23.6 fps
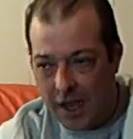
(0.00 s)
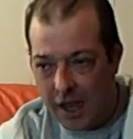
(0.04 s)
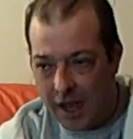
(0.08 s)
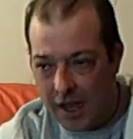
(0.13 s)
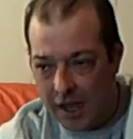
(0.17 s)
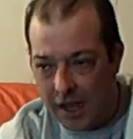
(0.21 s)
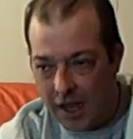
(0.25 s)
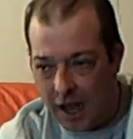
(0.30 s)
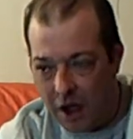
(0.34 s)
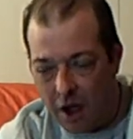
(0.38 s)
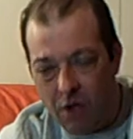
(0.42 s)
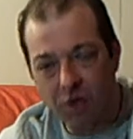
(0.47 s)

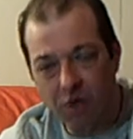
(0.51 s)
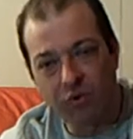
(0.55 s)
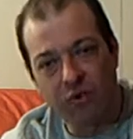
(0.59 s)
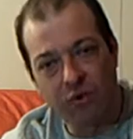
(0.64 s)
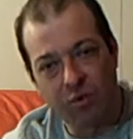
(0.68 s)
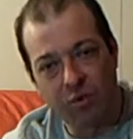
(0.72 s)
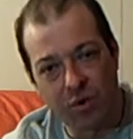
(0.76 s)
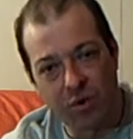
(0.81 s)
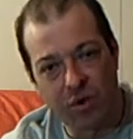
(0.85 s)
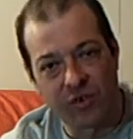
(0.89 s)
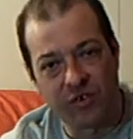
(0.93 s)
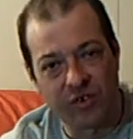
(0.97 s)
And I
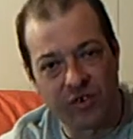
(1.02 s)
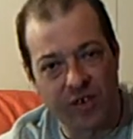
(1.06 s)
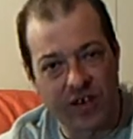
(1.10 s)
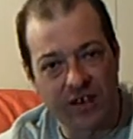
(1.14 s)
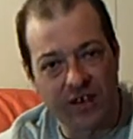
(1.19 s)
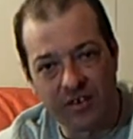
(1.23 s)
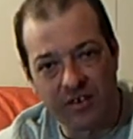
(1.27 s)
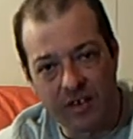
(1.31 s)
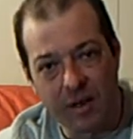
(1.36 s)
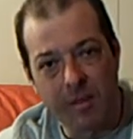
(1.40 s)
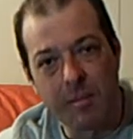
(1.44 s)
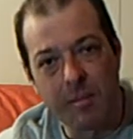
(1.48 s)
also want to
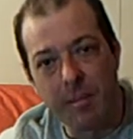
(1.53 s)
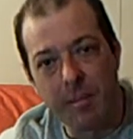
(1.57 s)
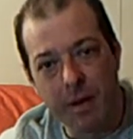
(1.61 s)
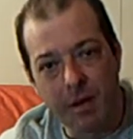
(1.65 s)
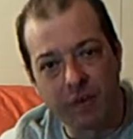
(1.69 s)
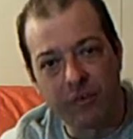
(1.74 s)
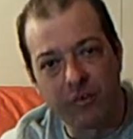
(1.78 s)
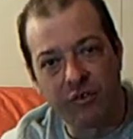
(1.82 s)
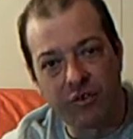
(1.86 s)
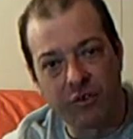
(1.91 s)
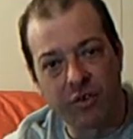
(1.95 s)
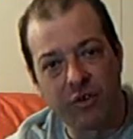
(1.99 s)
say something
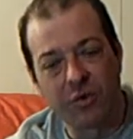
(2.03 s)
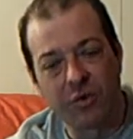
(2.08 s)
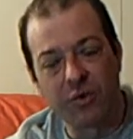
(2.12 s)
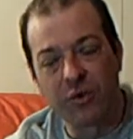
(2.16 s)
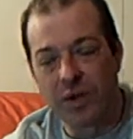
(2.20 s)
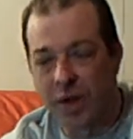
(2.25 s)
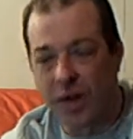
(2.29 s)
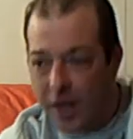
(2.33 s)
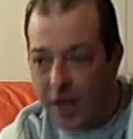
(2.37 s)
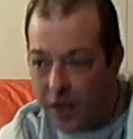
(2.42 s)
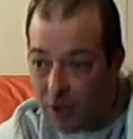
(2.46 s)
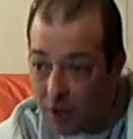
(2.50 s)
else
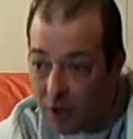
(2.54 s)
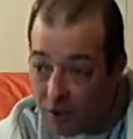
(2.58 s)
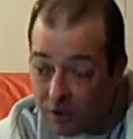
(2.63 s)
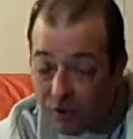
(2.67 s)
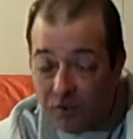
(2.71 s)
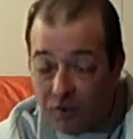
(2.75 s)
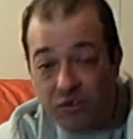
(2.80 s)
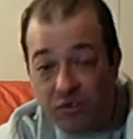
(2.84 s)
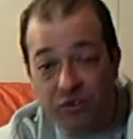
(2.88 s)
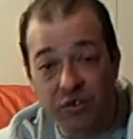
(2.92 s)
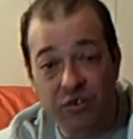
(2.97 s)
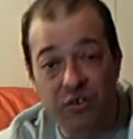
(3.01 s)
too, and I
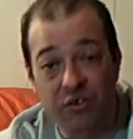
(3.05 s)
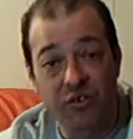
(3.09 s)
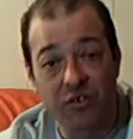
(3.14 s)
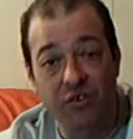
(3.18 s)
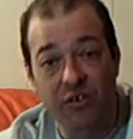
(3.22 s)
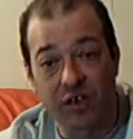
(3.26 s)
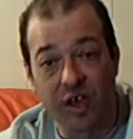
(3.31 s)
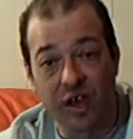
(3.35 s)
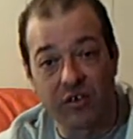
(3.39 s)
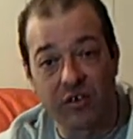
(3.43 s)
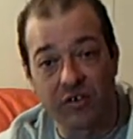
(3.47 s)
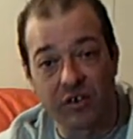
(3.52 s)
know this is
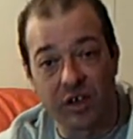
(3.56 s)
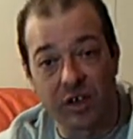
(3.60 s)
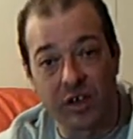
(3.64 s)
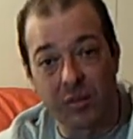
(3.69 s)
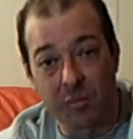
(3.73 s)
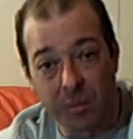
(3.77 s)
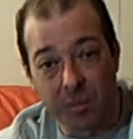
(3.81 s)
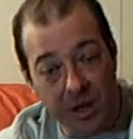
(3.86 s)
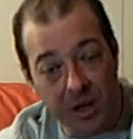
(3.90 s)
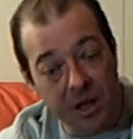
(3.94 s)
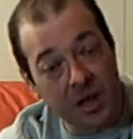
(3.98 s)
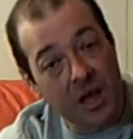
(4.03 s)

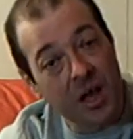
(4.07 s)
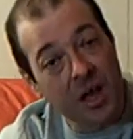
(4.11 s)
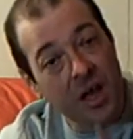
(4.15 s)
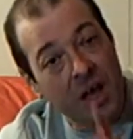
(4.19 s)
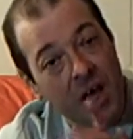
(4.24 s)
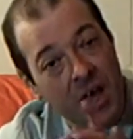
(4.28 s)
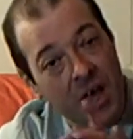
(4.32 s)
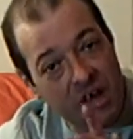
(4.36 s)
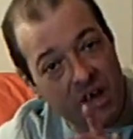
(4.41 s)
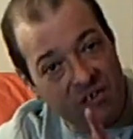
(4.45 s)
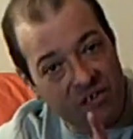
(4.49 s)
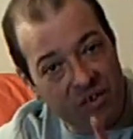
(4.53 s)
disgusting, but
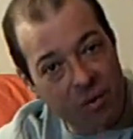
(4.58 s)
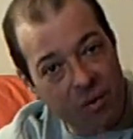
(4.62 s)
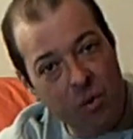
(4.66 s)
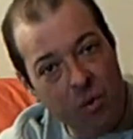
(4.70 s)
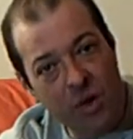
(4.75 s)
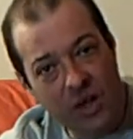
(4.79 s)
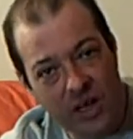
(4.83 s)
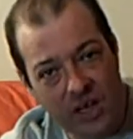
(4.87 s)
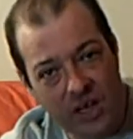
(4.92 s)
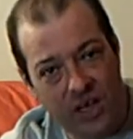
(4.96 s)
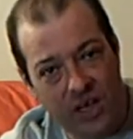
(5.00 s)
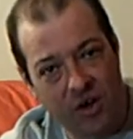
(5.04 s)
if you
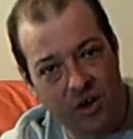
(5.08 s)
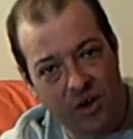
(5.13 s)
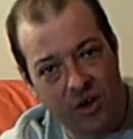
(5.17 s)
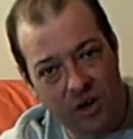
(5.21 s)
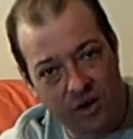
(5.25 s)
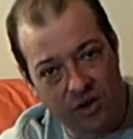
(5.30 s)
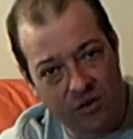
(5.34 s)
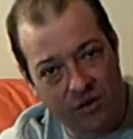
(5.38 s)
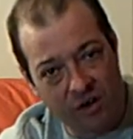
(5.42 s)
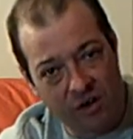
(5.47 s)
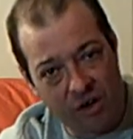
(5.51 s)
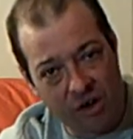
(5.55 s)
want to kill
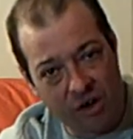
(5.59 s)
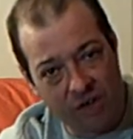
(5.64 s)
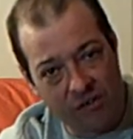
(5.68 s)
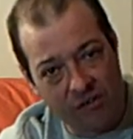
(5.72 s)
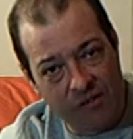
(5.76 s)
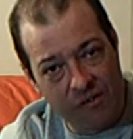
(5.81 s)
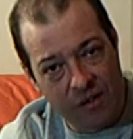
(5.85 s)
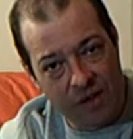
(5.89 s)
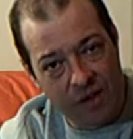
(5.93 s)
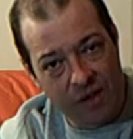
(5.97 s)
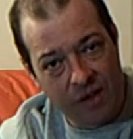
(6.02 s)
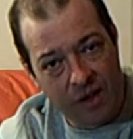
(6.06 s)

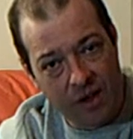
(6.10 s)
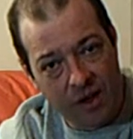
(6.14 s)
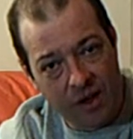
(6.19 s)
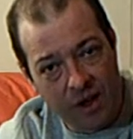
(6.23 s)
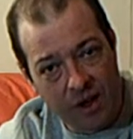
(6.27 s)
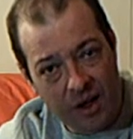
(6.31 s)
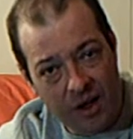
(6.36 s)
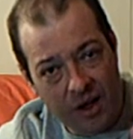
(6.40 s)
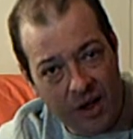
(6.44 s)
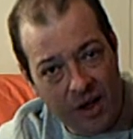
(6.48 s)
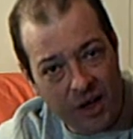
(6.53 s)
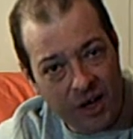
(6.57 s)
yourself,
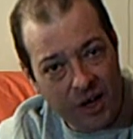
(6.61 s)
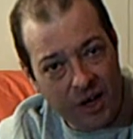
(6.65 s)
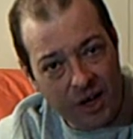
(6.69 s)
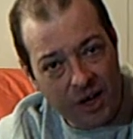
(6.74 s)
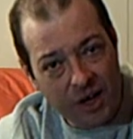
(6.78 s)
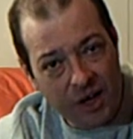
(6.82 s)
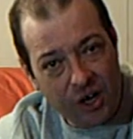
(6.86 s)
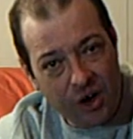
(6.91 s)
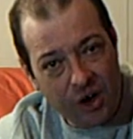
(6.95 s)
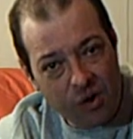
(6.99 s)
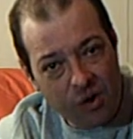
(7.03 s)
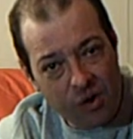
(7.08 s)

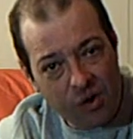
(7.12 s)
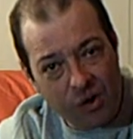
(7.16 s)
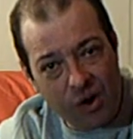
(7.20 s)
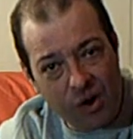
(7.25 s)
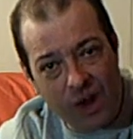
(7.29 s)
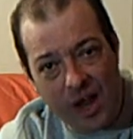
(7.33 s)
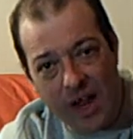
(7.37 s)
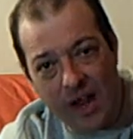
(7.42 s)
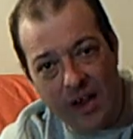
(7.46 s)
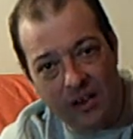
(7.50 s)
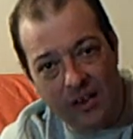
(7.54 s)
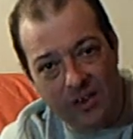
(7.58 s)
go
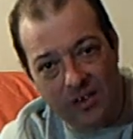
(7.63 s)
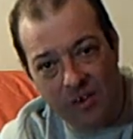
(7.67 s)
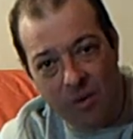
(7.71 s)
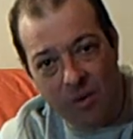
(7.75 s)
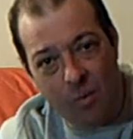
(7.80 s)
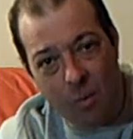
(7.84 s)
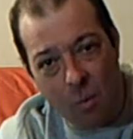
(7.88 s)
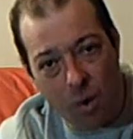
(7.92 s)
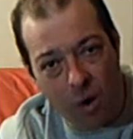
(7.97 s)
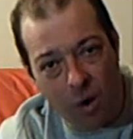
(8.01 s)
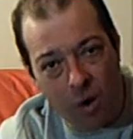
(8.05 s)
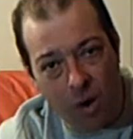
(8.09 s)

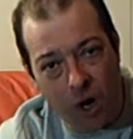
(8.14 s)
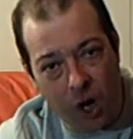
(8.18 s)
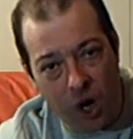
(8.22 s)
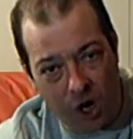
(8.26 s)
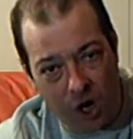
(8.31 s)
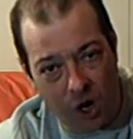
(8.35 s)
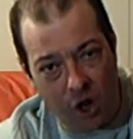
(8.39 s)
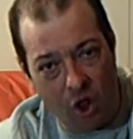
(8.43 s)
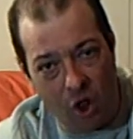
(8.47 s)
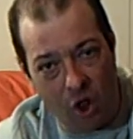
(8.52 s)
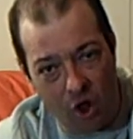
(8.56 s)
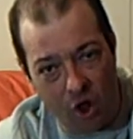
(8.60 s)
somewhere in
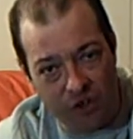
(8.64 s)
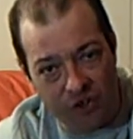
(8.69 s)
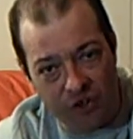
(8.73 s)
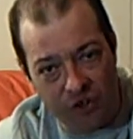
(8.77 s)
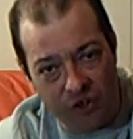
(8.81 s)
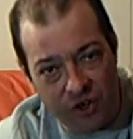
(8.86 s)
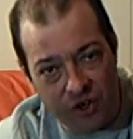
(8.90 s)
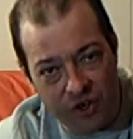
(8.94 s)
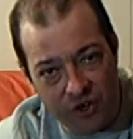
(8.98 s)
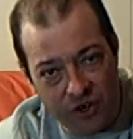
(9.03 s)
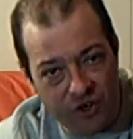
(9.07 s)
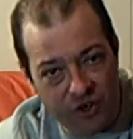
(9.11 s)
a
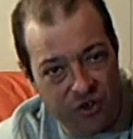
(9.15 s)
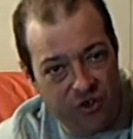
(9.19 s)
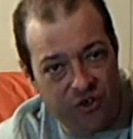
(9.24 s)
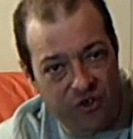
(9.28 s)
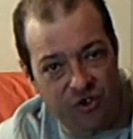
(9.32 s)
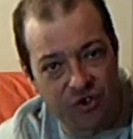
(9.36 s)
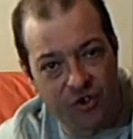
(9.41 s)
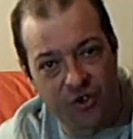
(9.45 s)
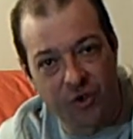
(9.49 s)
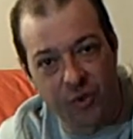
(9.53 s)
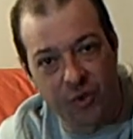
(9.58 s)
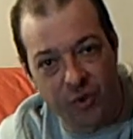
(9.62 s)
closet and
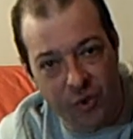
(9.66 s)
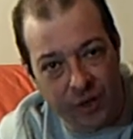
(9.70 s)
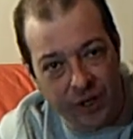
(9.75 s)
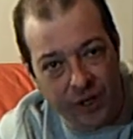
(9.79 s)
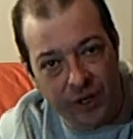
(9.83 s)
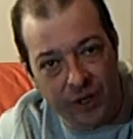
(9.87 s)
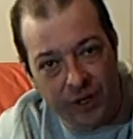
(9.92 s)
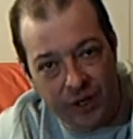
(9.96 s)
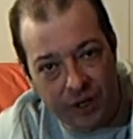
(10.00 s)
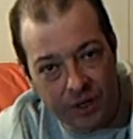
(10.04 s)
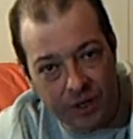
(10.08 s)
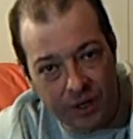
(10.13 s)
just do it.